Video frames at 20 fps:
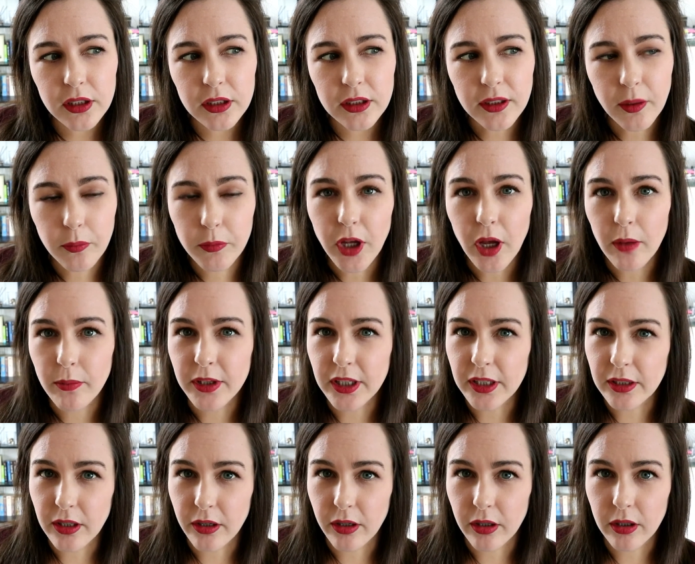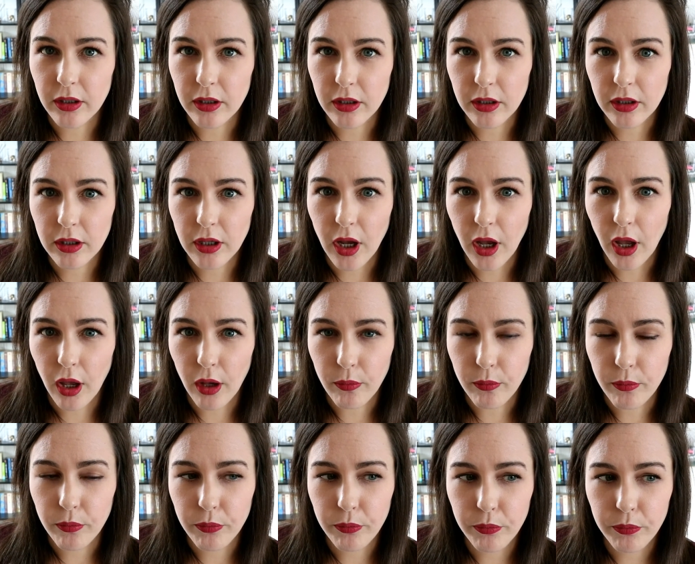sometimes isn't
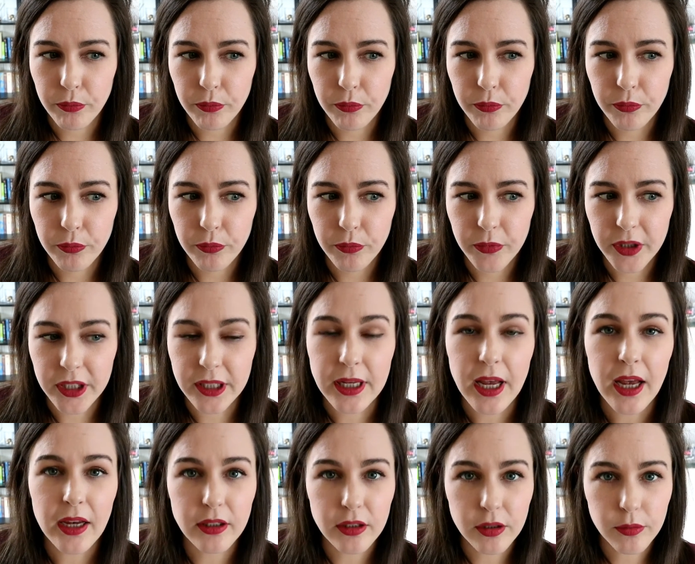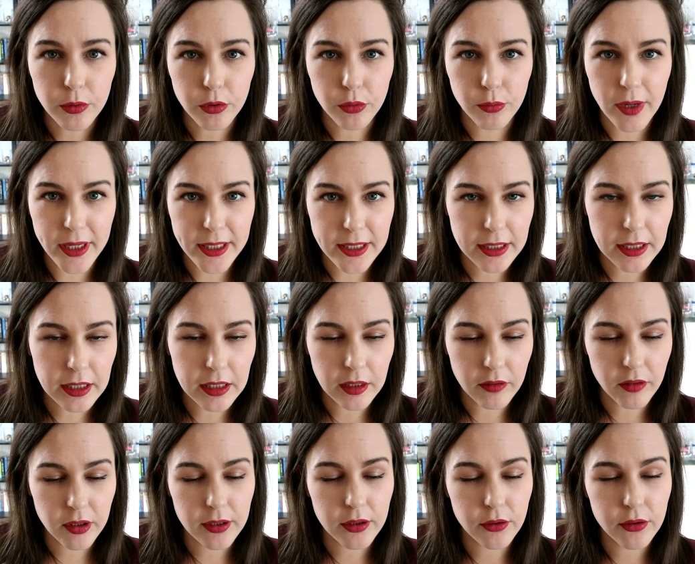detectable medically
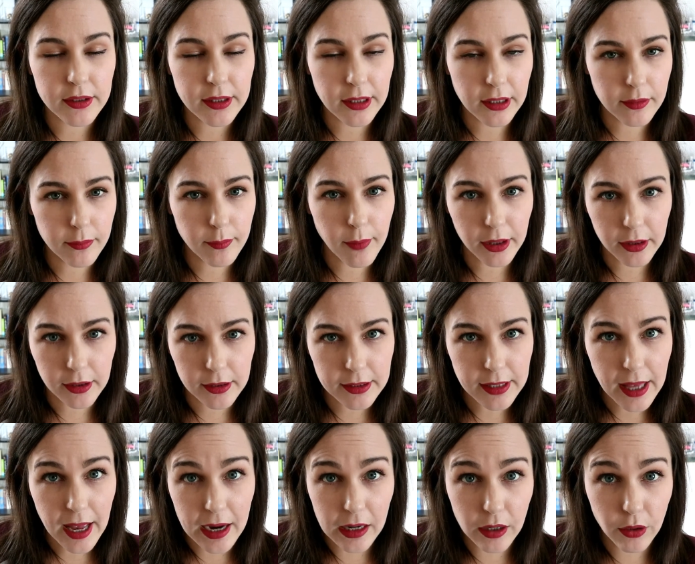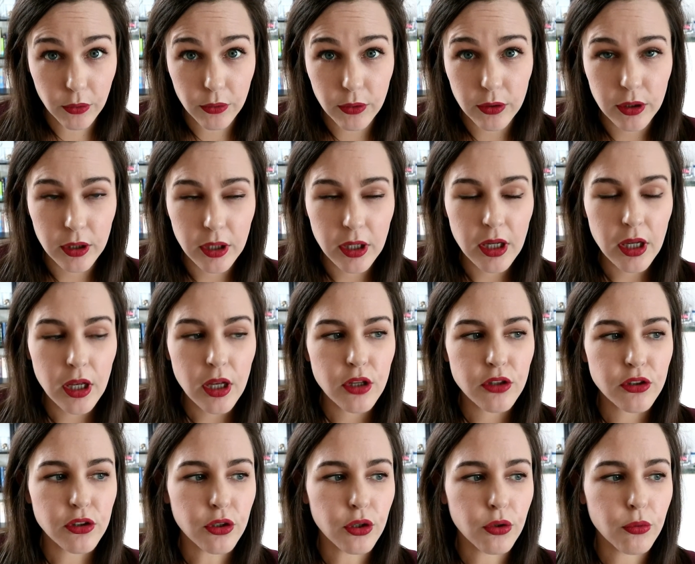till 6 months out.
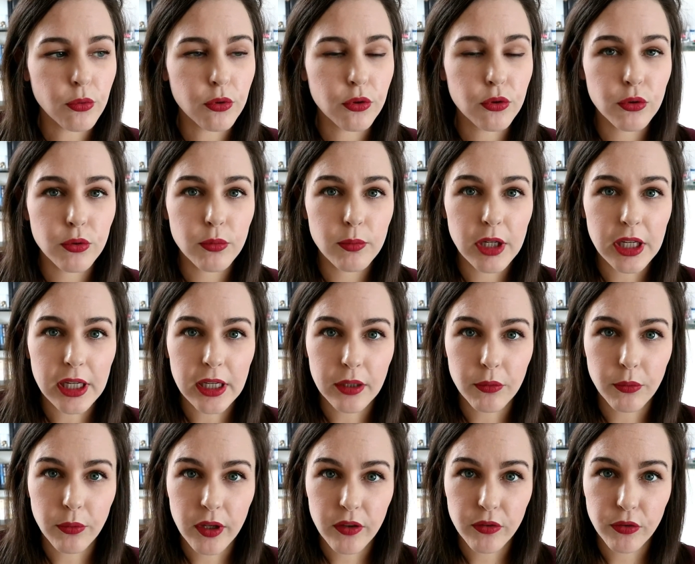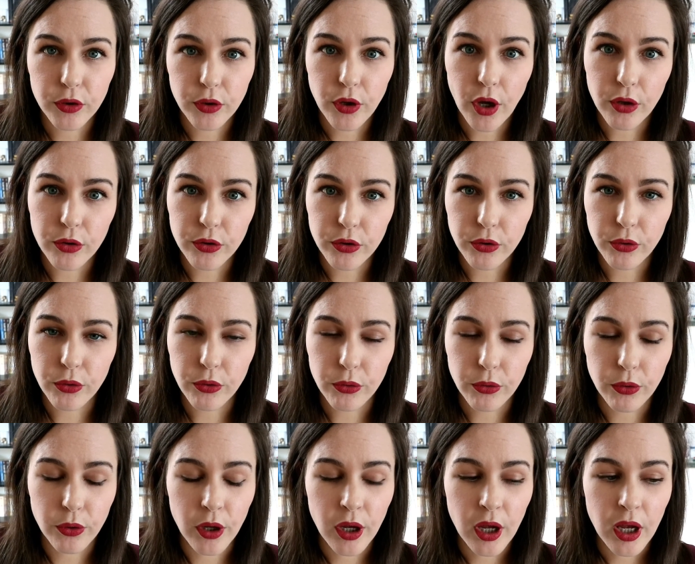So you would normally, if you go
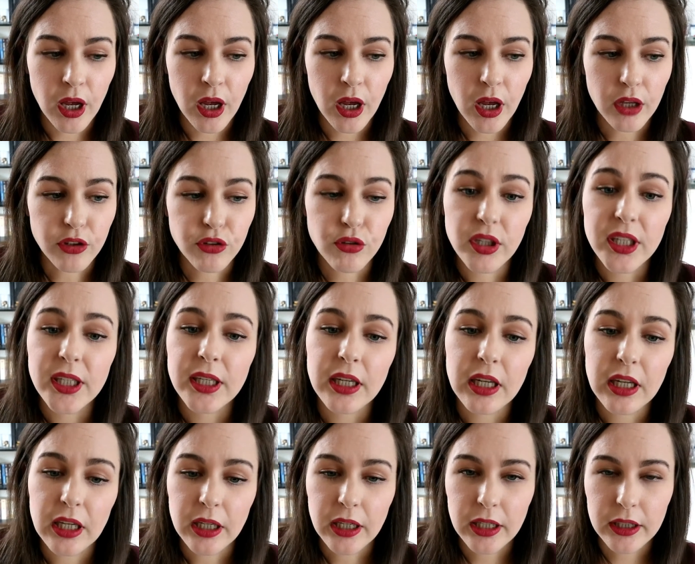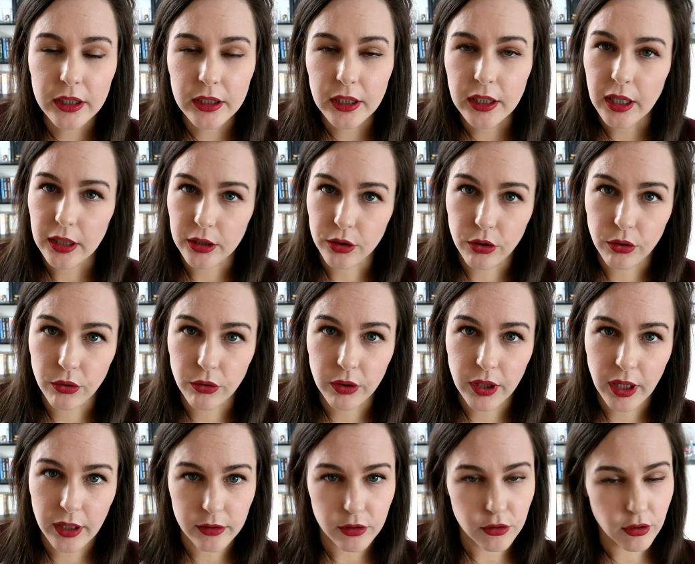to a screening clinic and you
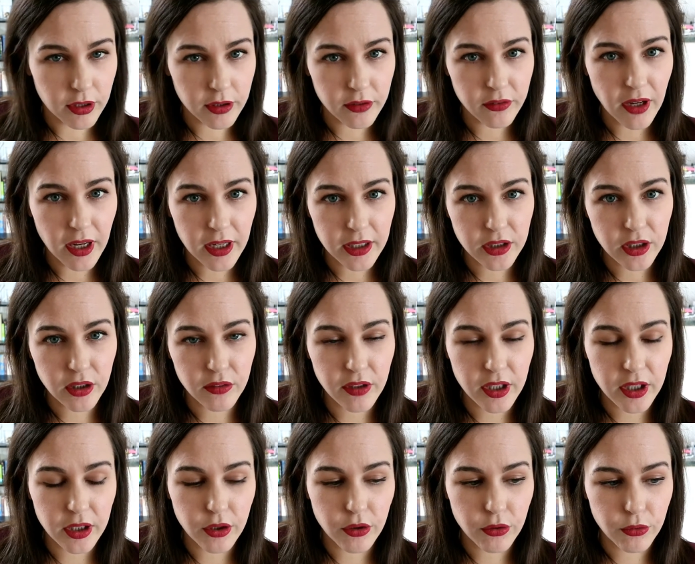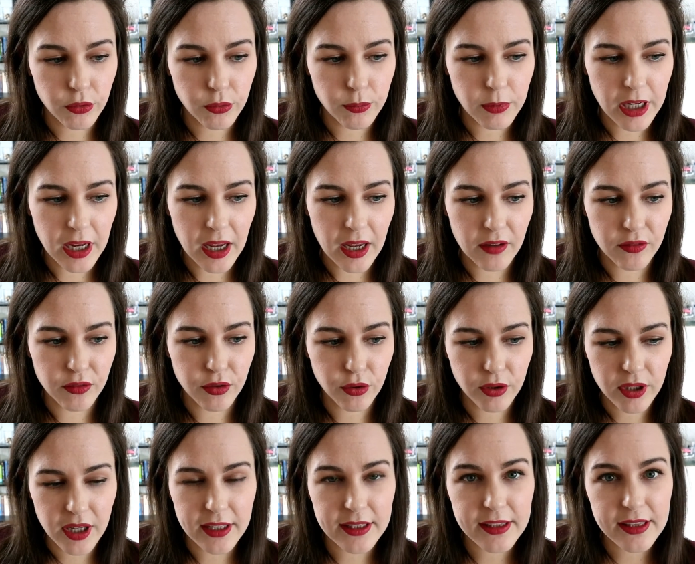get screened for HIV, you normally have your
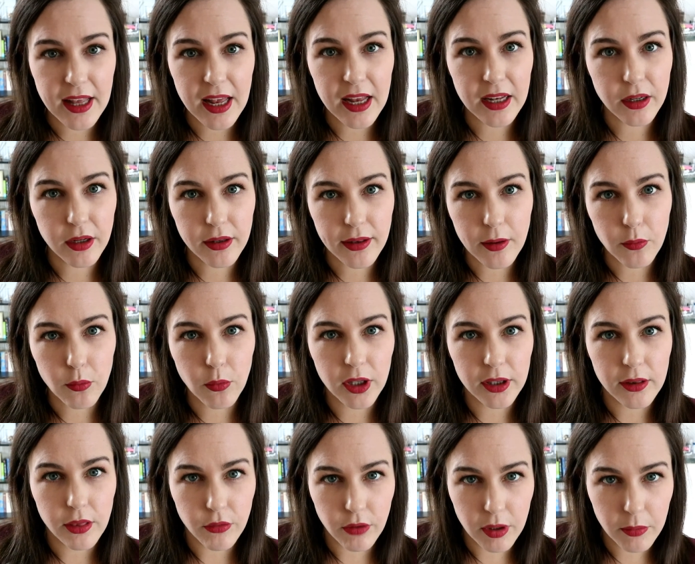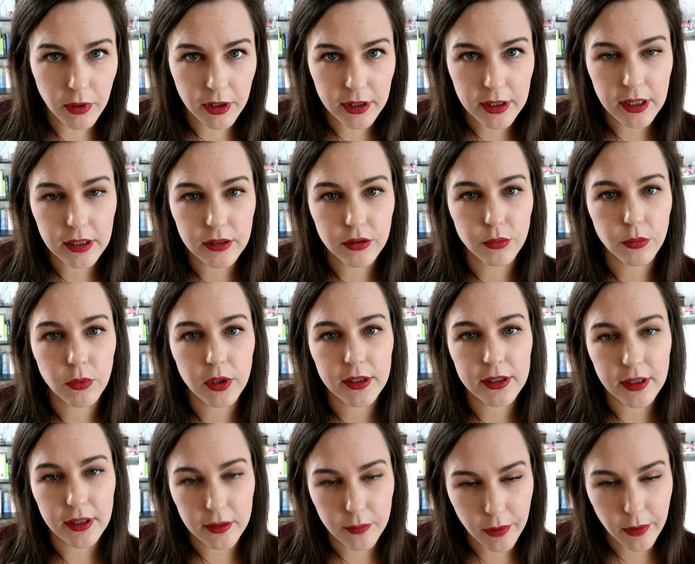test then, and then one 3 months later and one
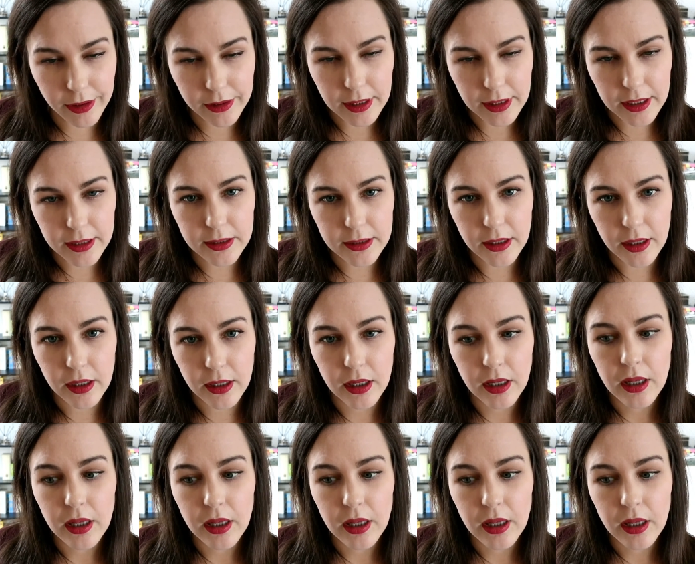6 months later.